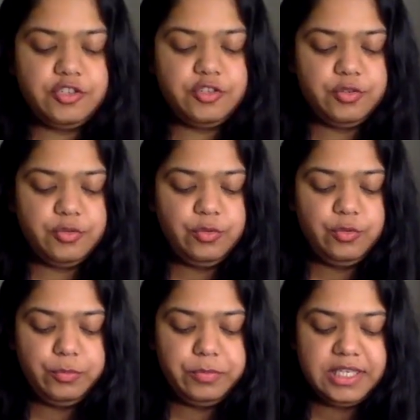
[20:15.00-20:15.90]

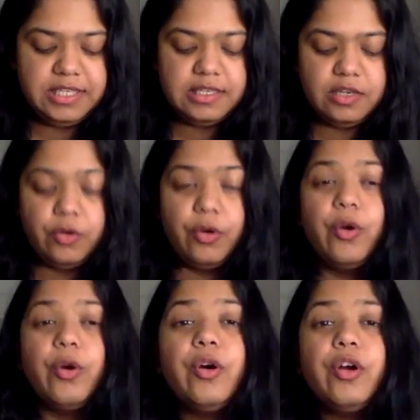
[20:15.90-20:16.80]
to be
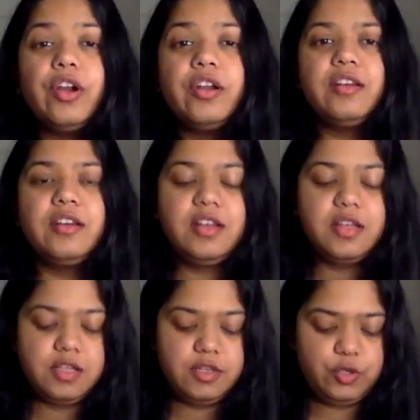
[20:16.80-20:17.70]
heard,
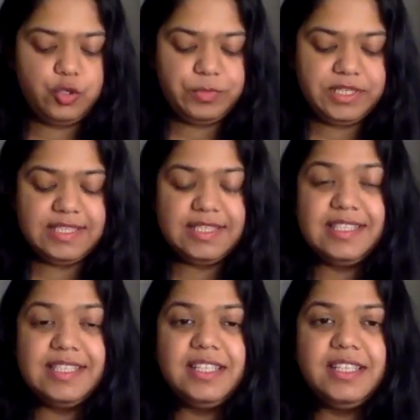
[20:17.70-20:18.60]
to be
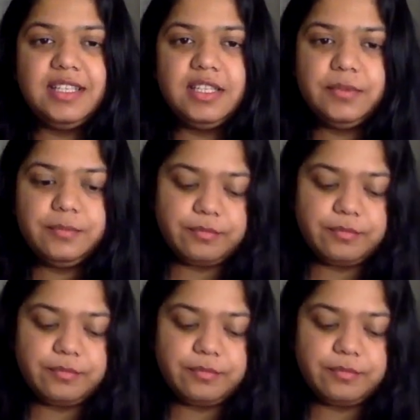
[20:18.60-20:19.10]
seen,